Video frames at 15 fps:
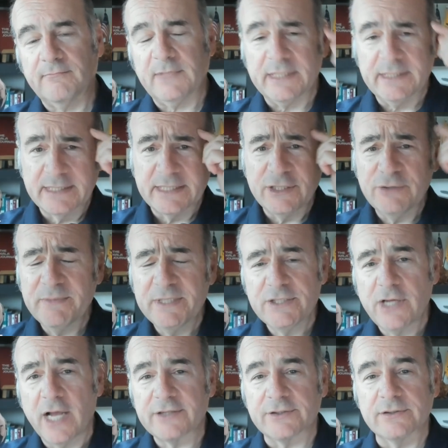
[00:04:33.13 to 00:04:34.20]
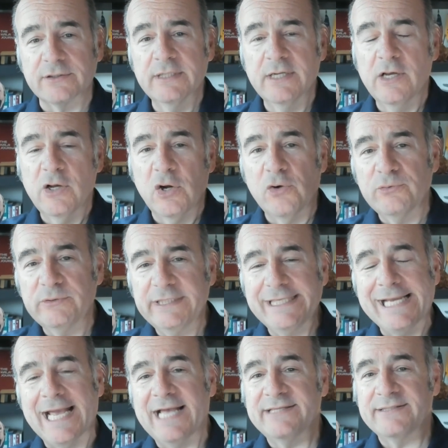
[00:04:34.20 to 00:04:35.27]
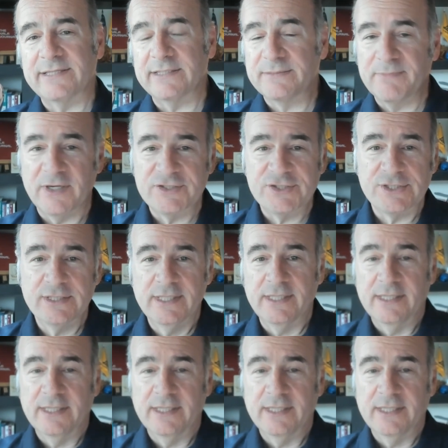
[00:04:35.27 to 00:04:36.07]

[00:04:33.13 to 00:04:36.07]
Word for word: The human doctor only has as much